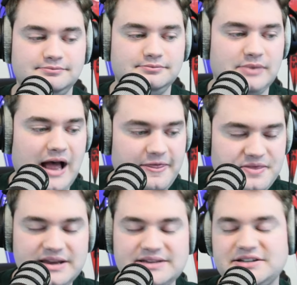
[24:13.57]
I
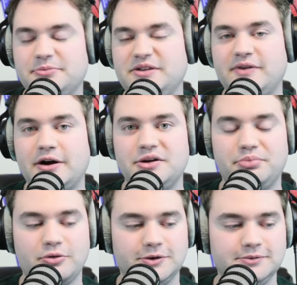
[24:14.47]
think is going to be very
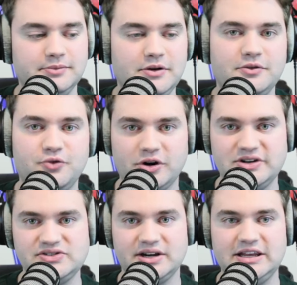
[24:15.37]
important for
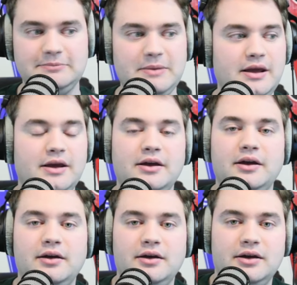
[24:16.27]
Kentucky.
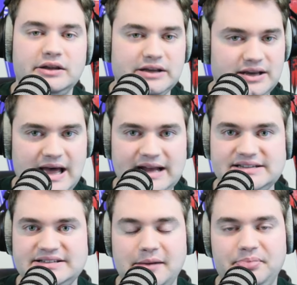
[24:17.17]
You got to
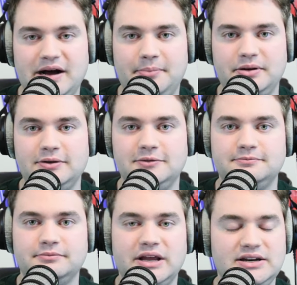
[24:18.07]
step up,
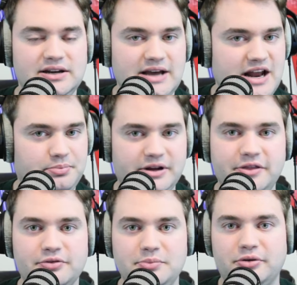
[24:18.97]
and you got to play
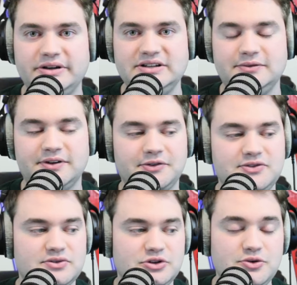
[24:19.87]
three-point
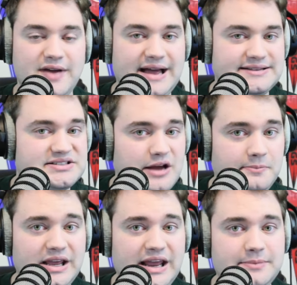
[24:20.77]
defense. You've had
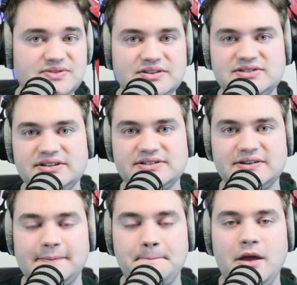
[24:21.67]
some games this
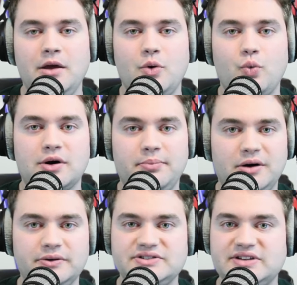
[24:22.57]
season where
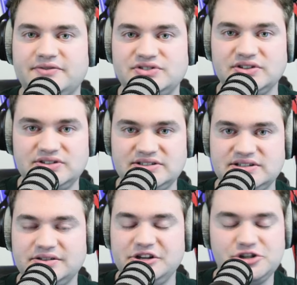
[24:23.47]
opponents have
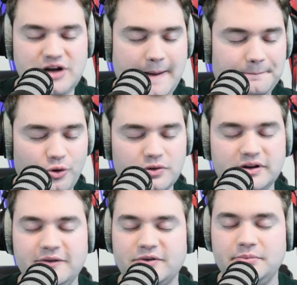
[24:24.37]
statistically shot
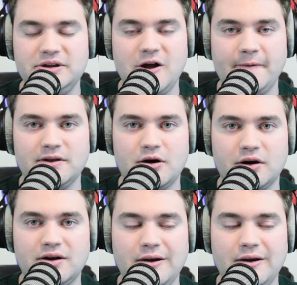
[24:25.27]
poorly from beyond the arc,